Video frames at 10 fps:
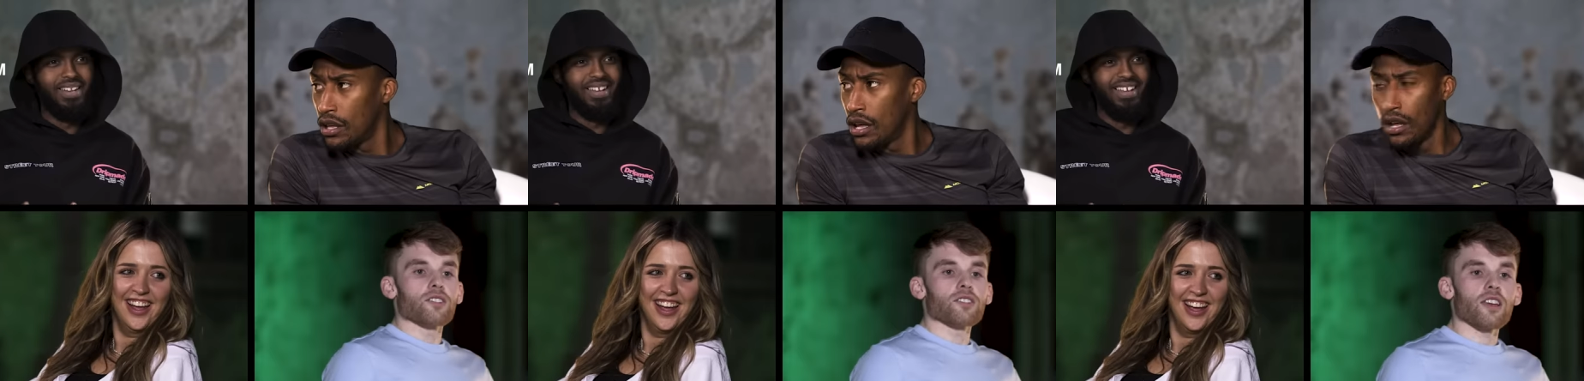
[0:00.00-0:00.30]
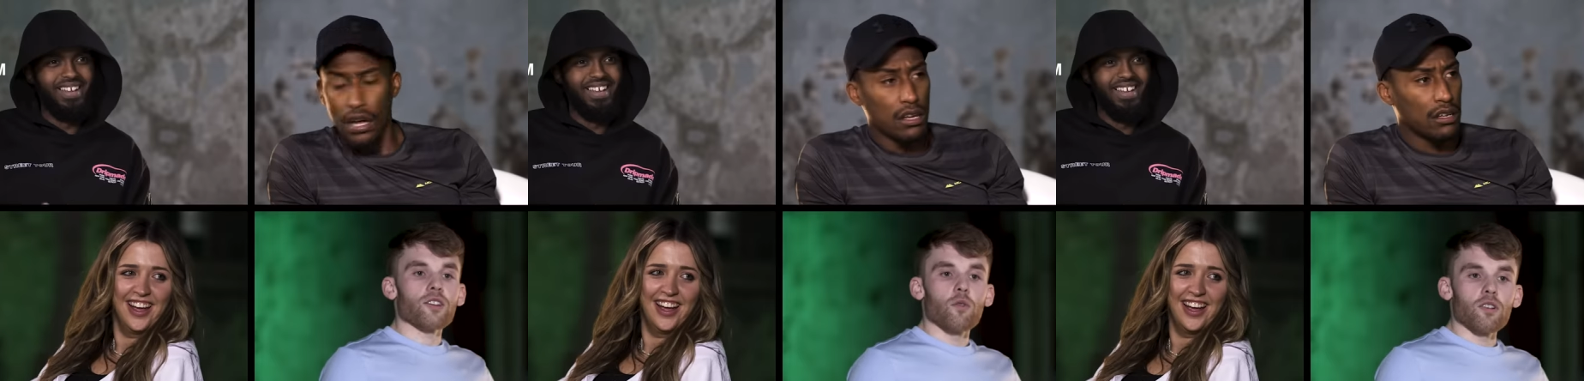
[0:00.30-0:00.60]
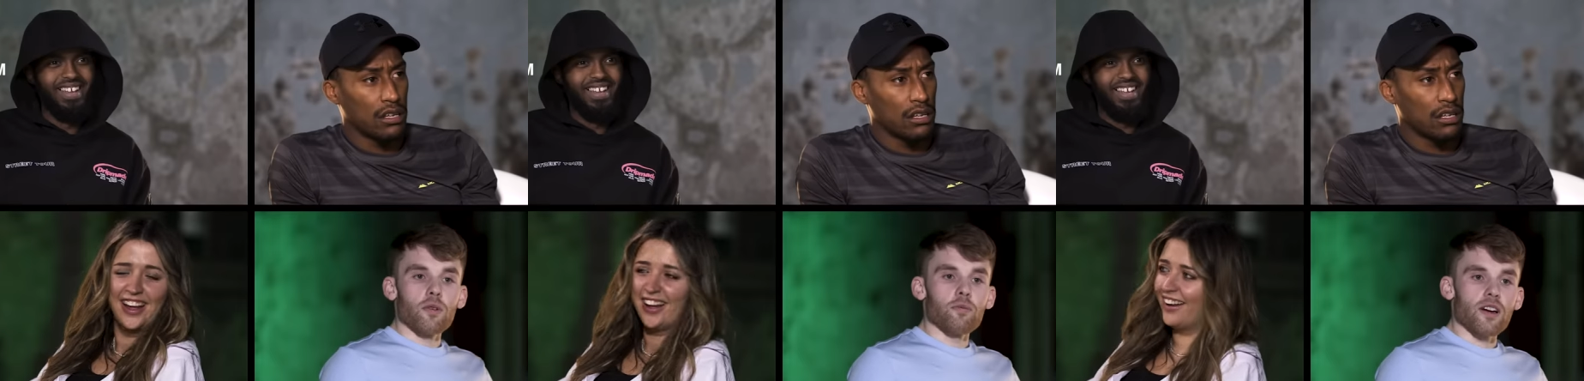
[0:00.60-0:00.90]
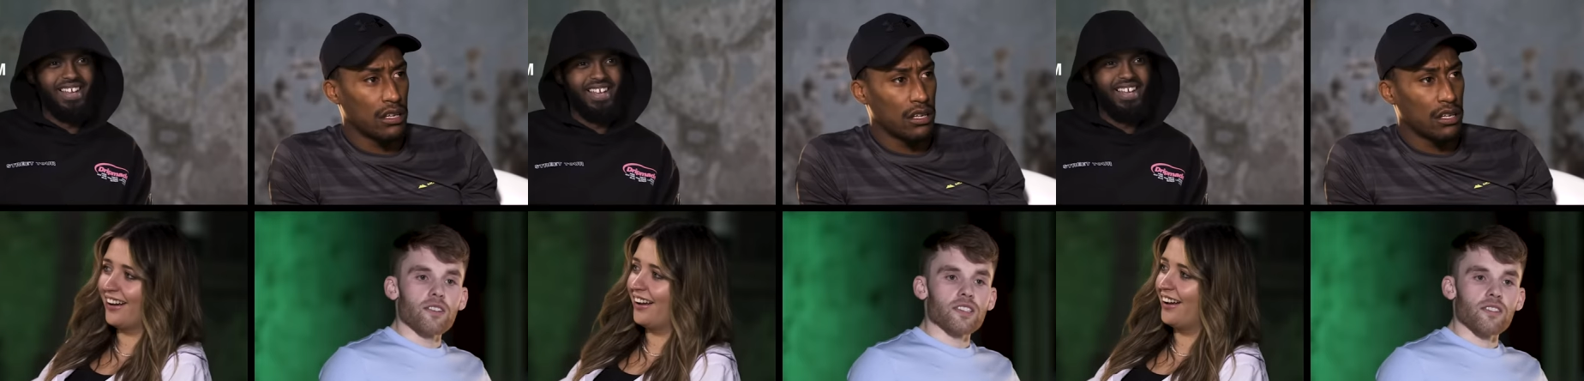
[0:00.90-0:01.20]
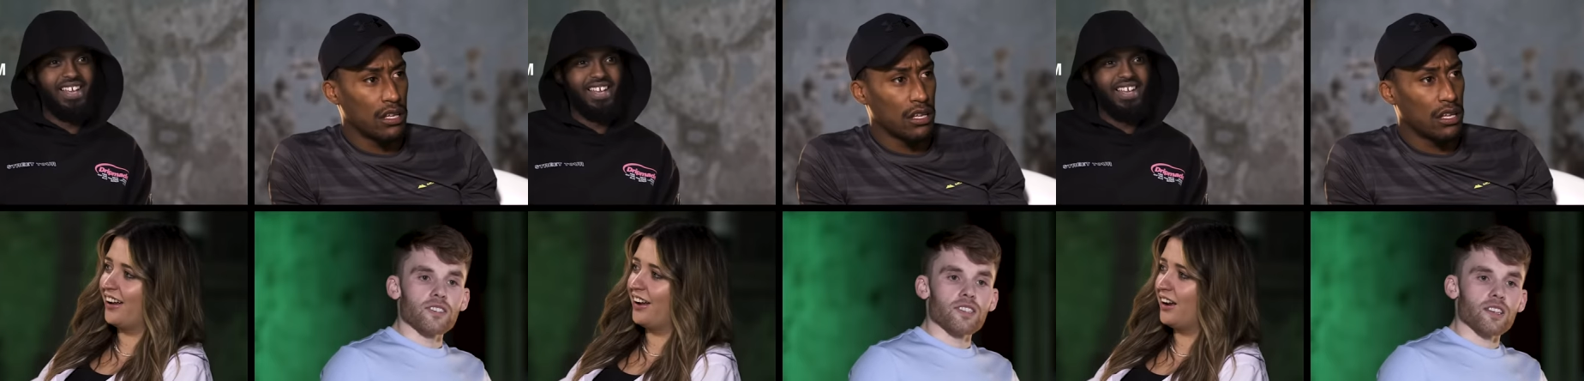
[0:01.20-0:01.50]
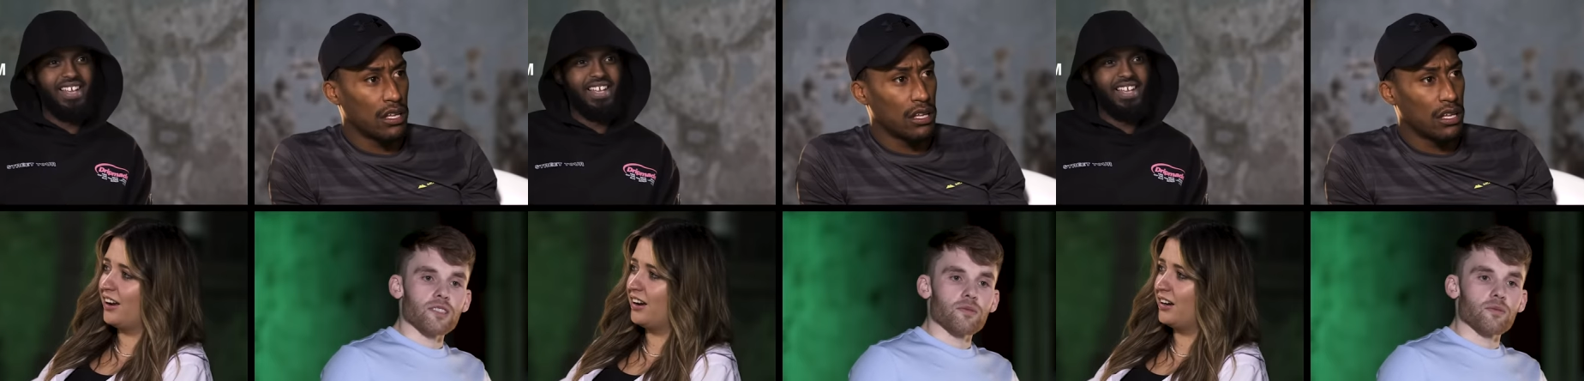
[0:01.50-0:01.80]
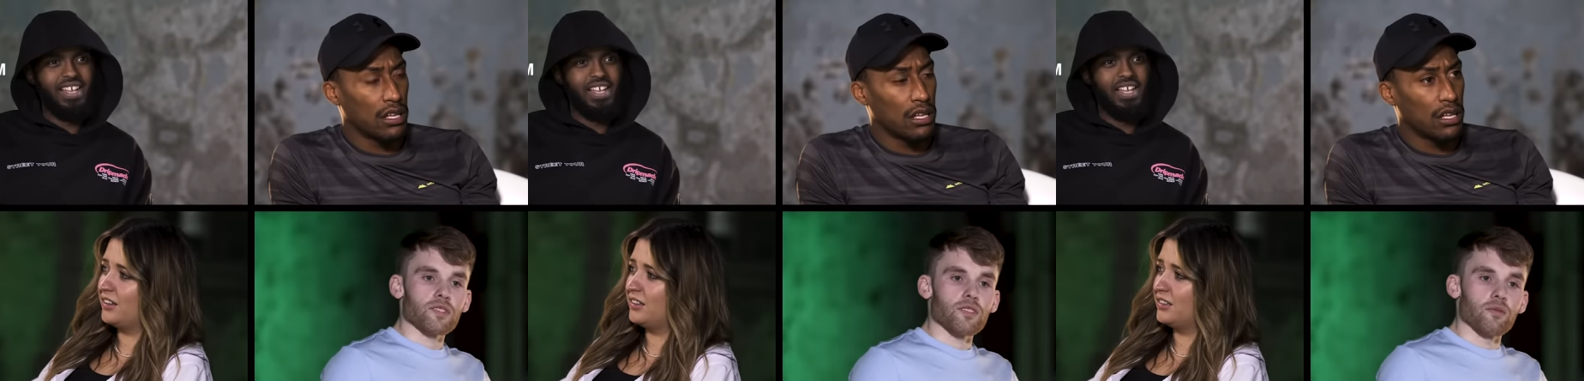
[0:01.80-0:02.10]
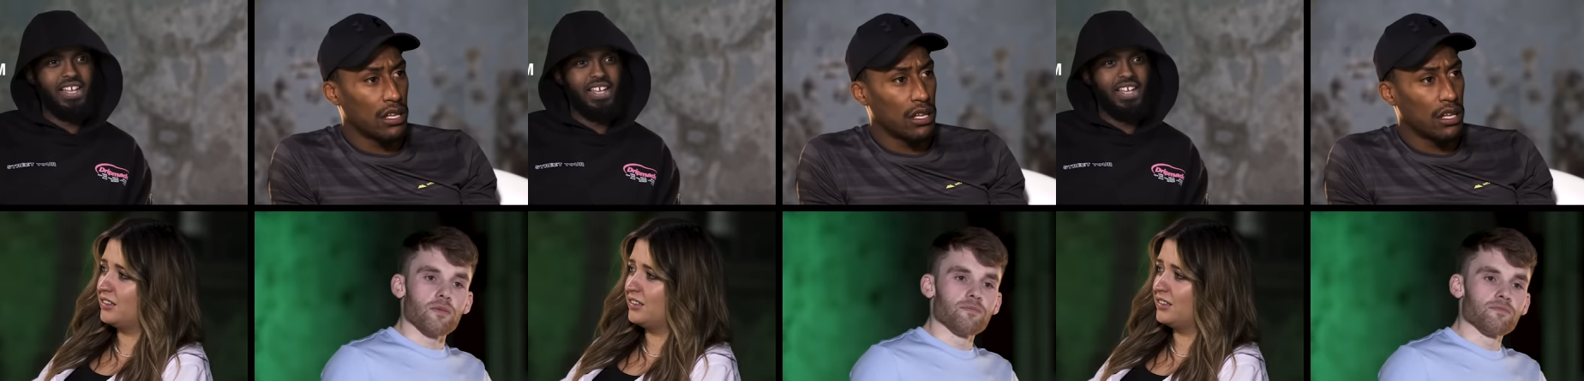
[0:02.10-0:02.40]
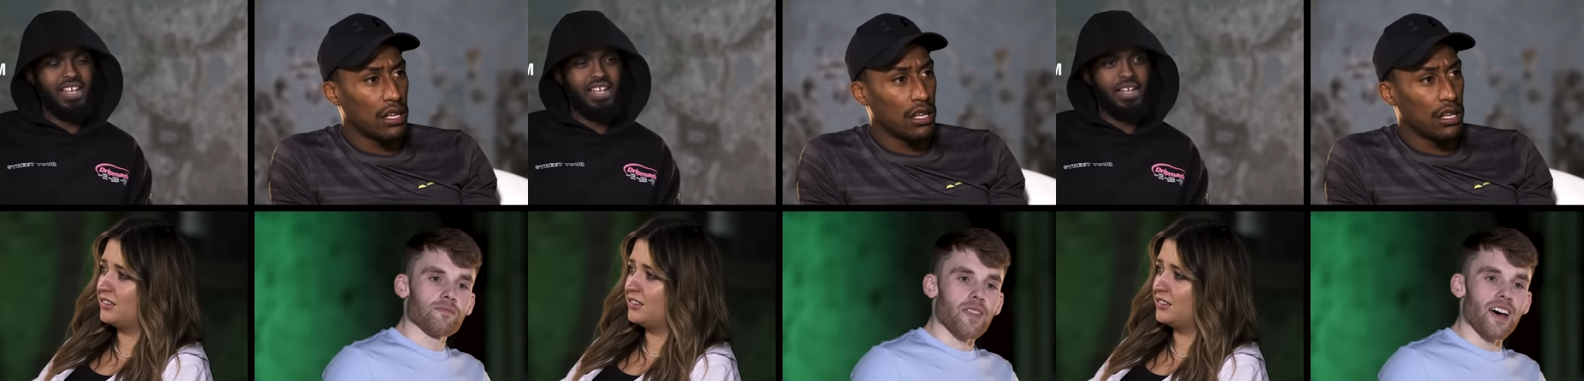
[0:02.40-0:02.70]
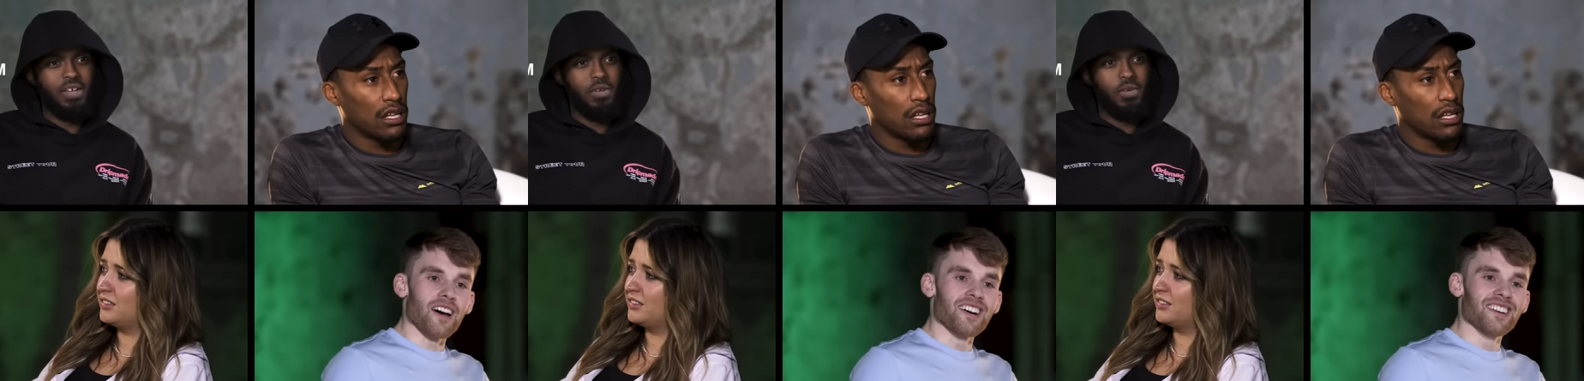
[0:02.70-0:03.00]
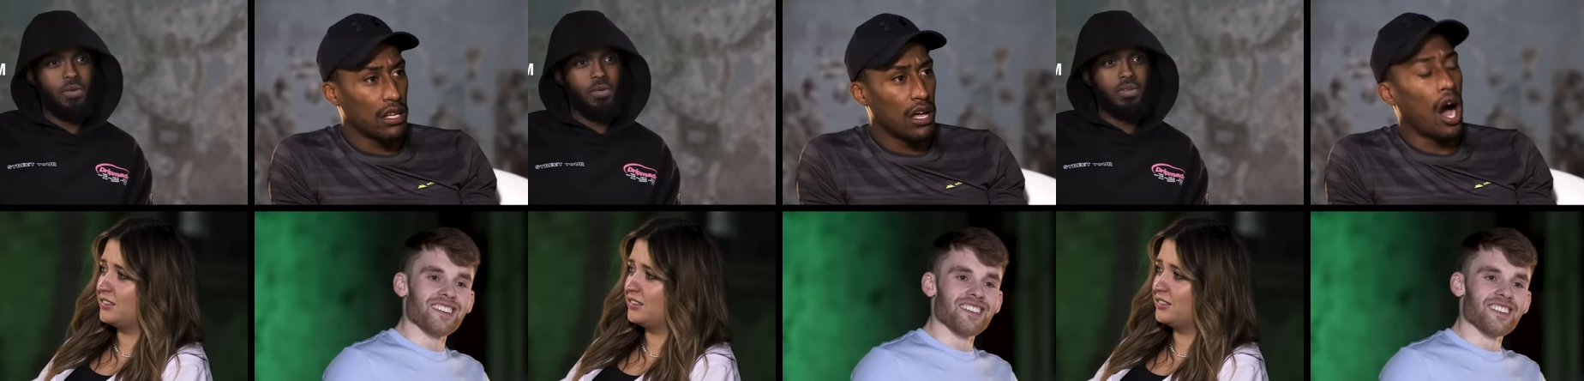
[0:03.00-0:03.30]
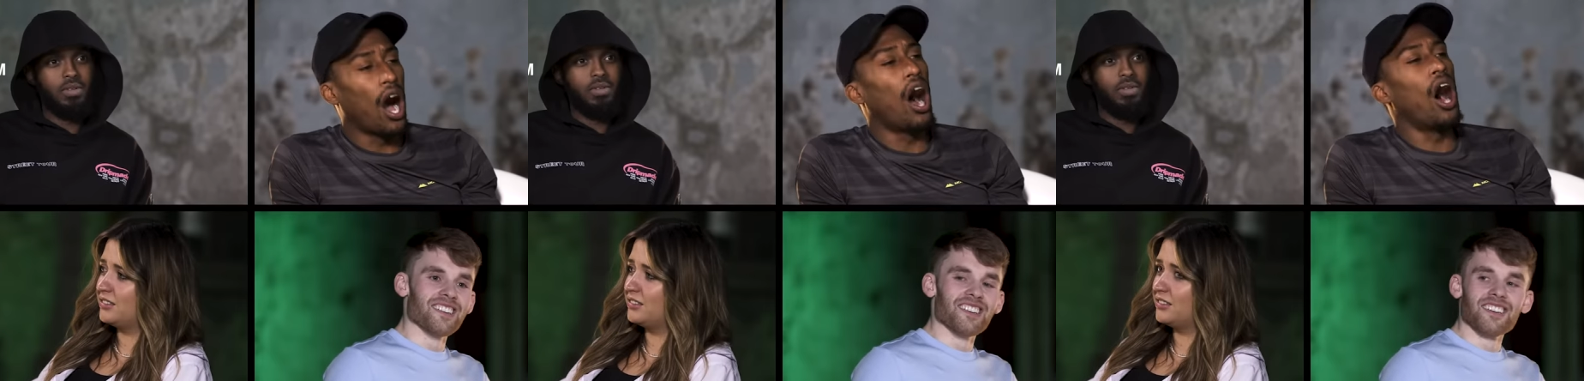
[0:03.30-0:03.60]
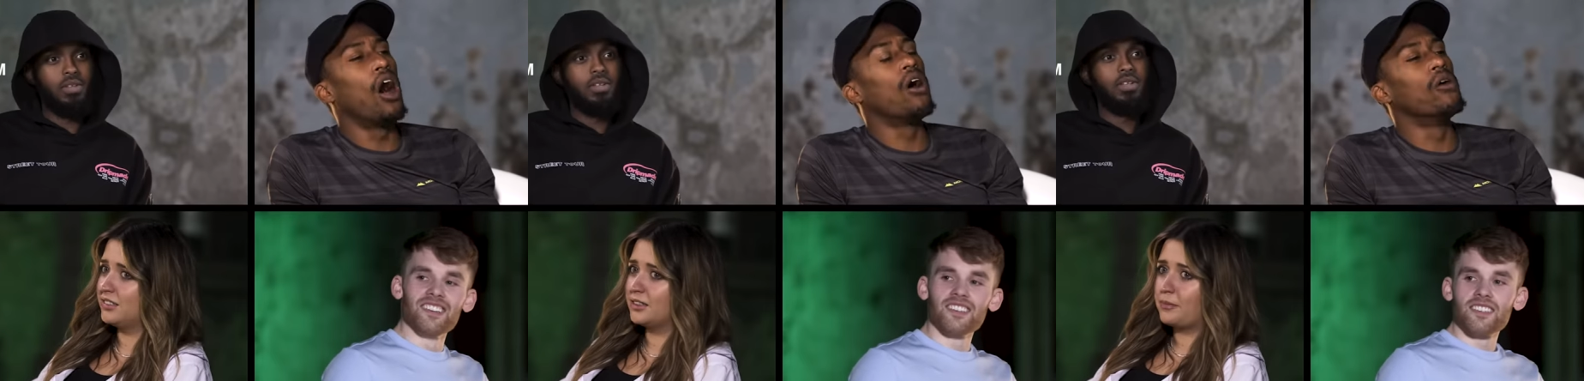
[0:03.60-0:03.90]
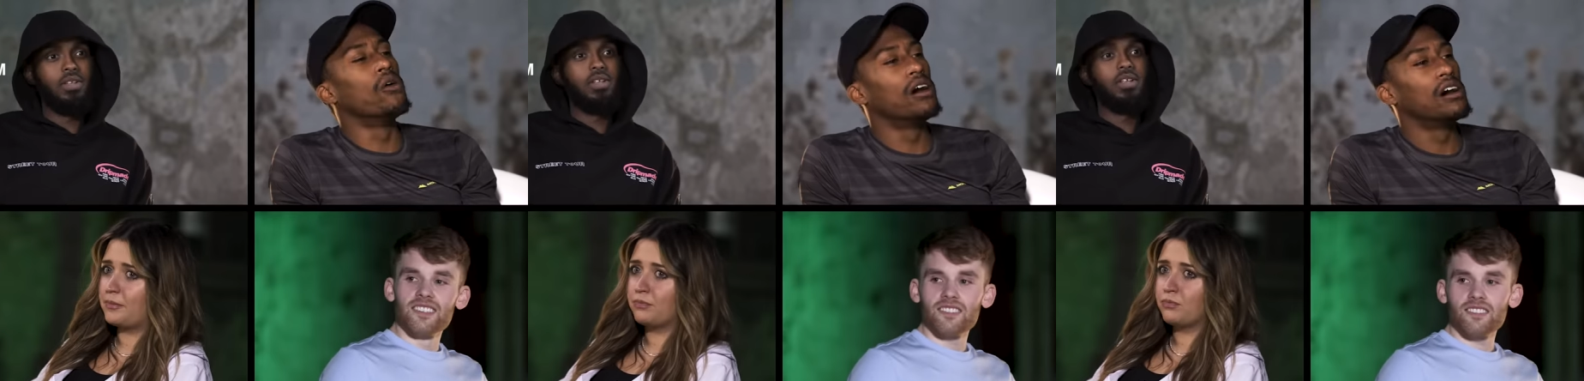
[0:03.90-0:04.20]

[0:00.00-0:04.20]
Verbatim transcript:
Speaker 1: I just heard one of my parents having sex with someone. Uh, oh.